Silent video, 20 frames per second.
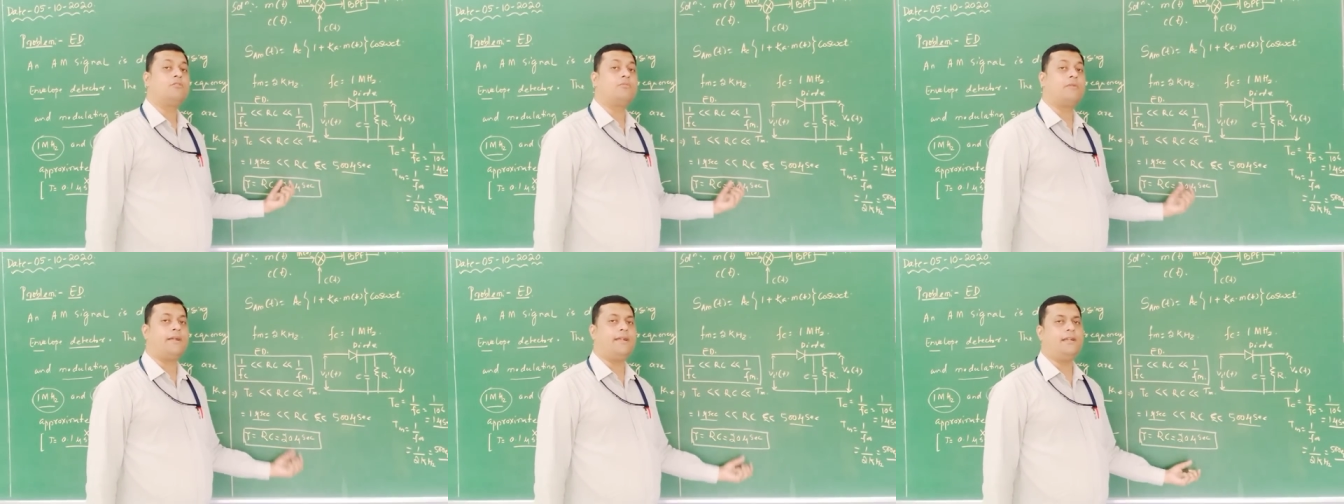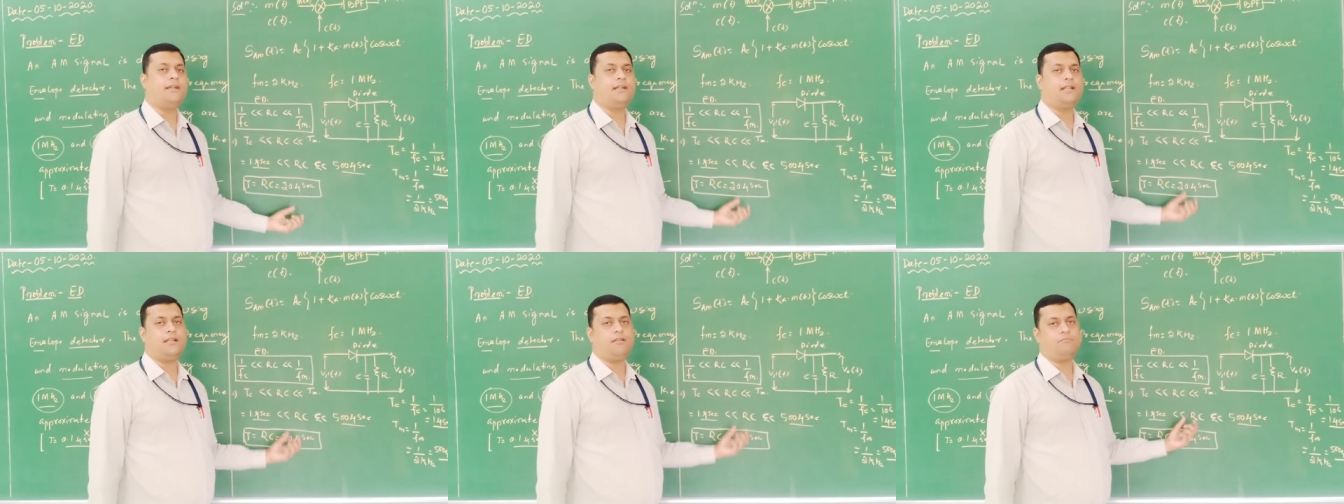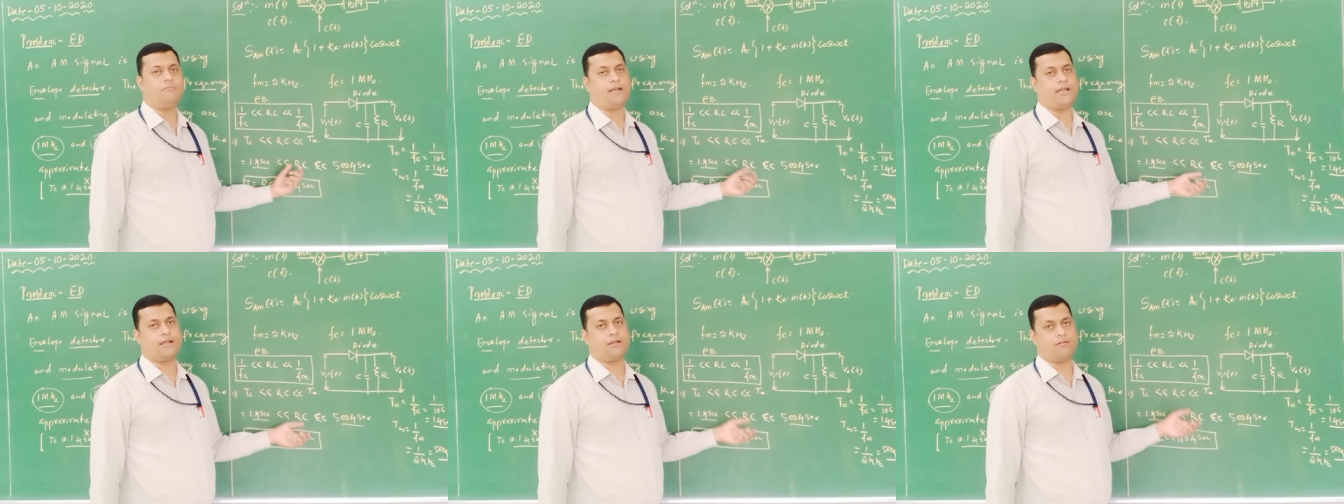20
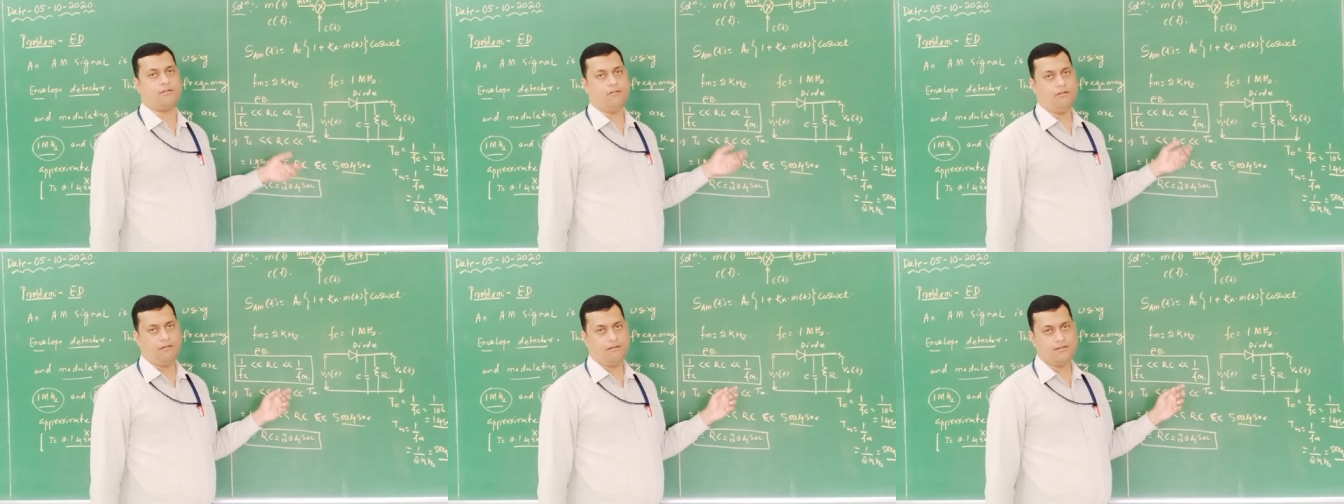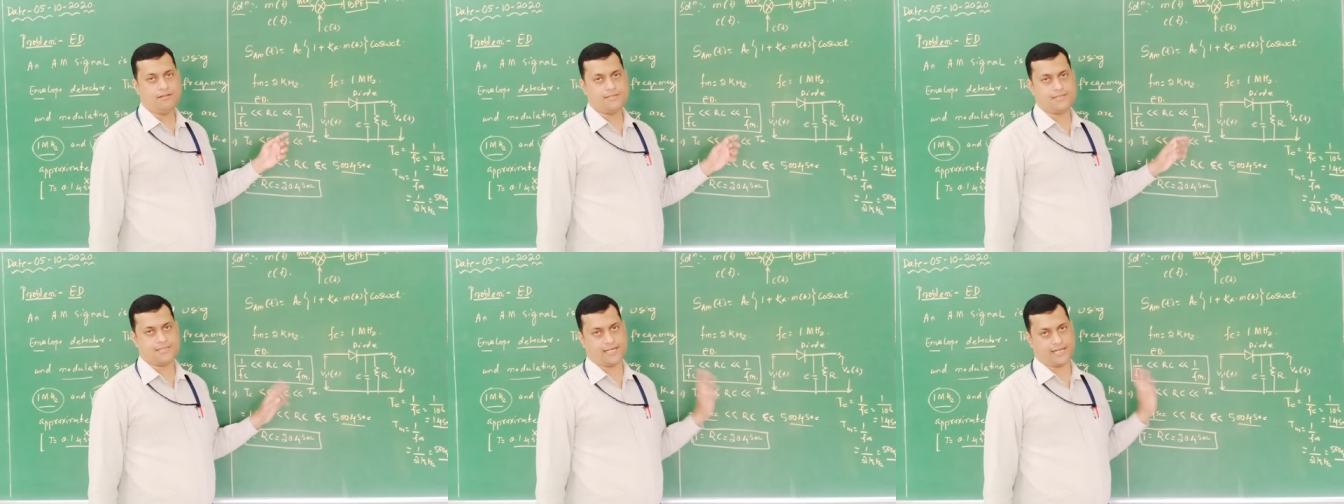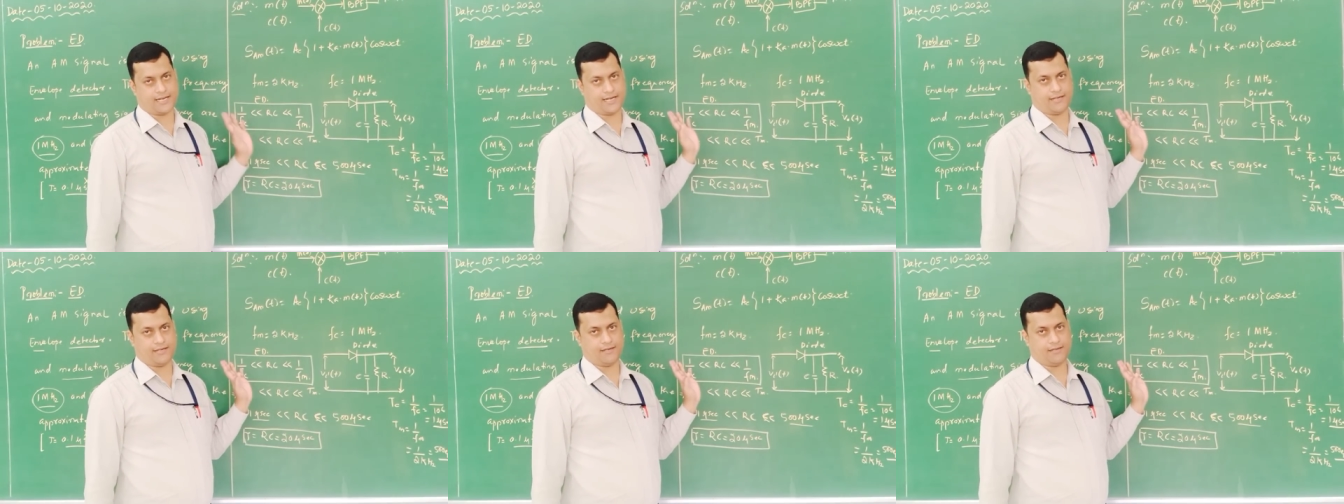
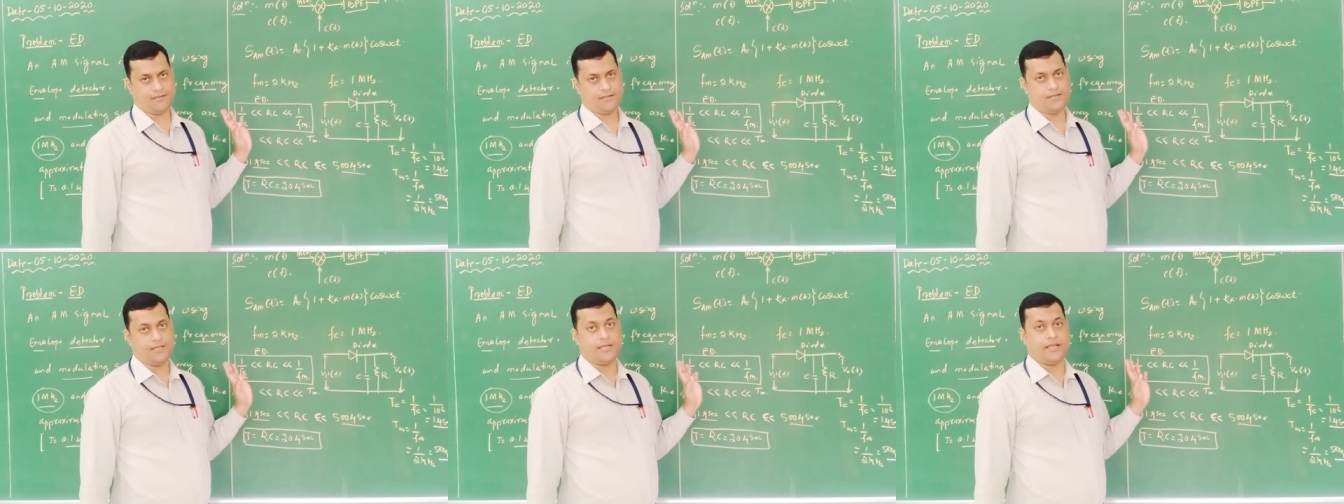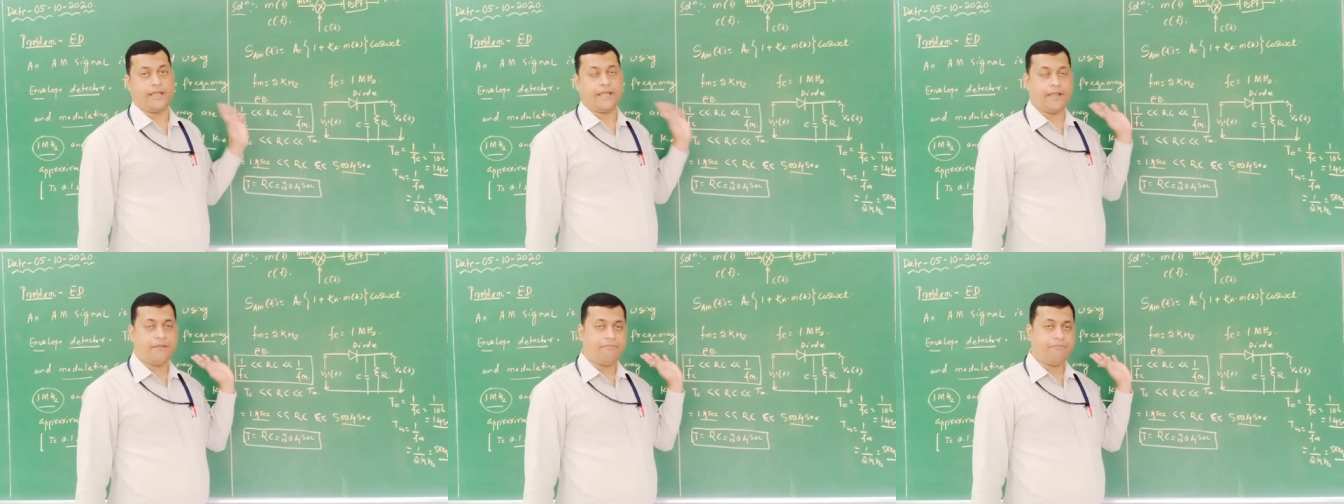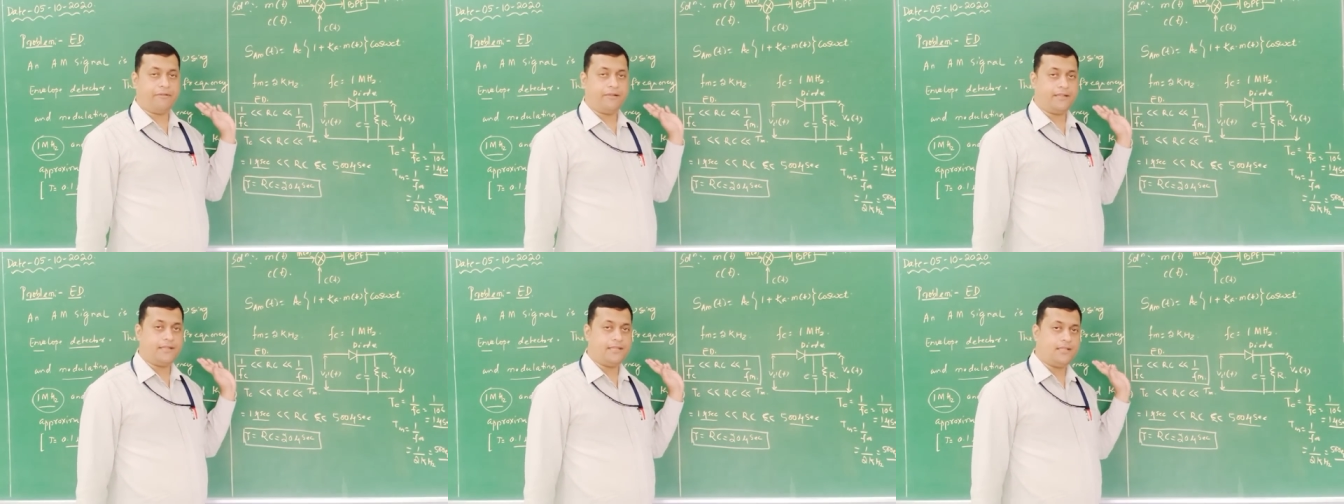microsecond. If
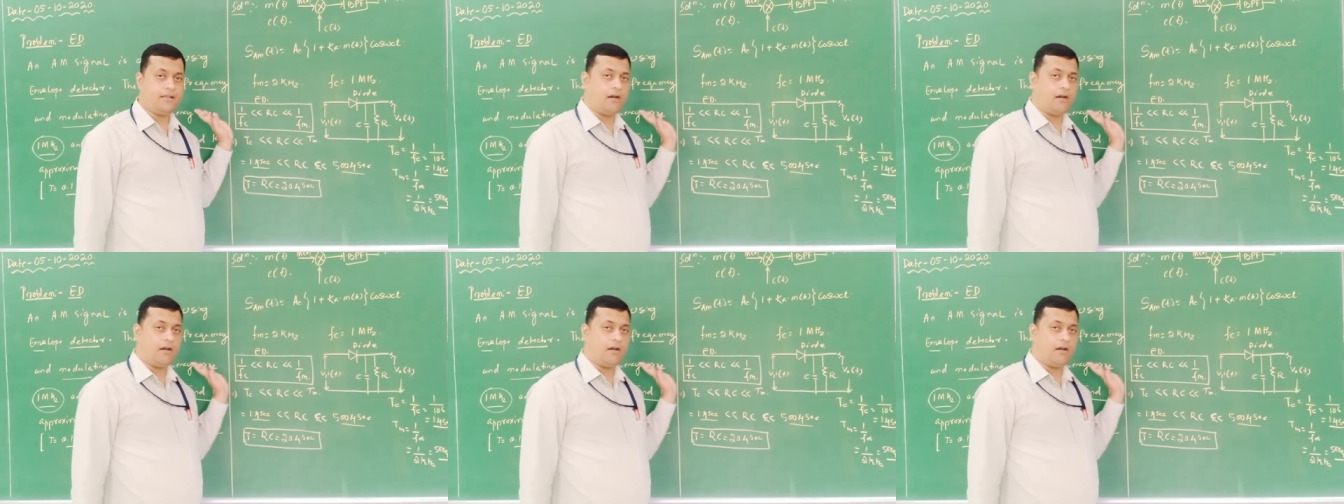in the